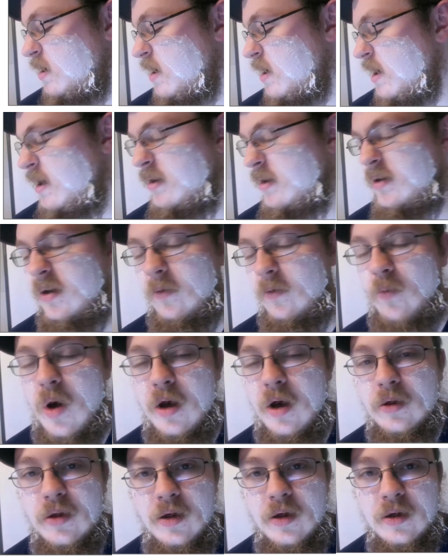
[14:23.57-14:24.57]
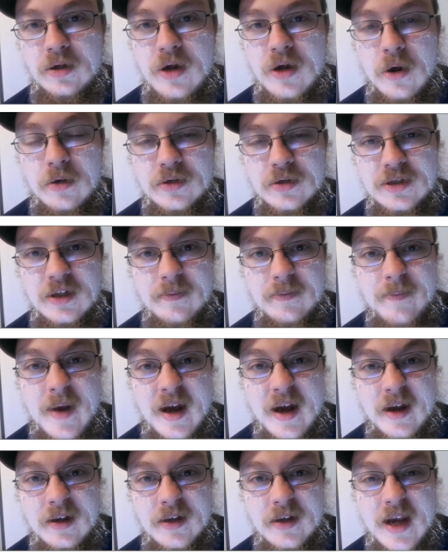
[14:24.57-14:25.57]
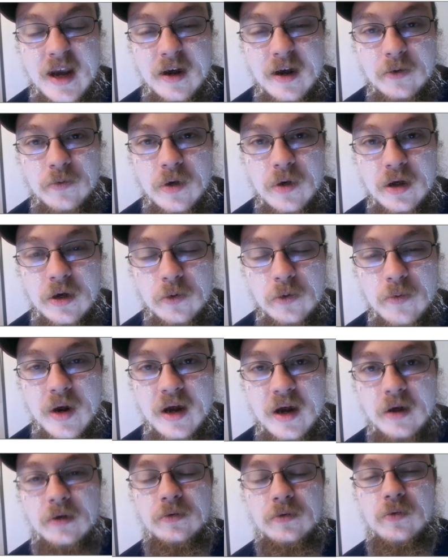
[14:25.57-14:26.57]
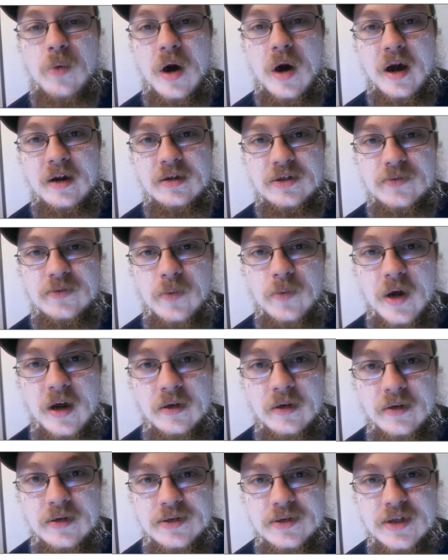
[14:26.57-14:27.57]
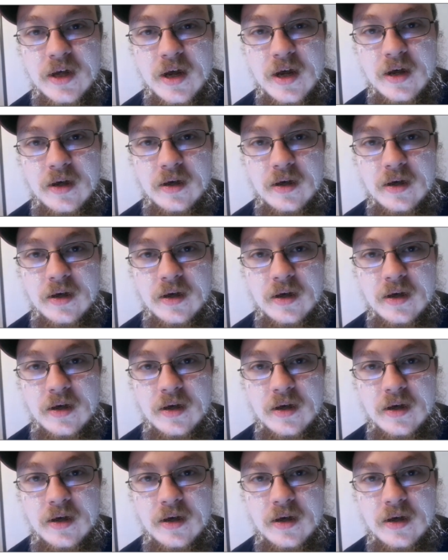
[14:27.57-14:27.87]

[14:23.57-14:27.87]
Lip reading: And while Carson Beck can't run around quite as well as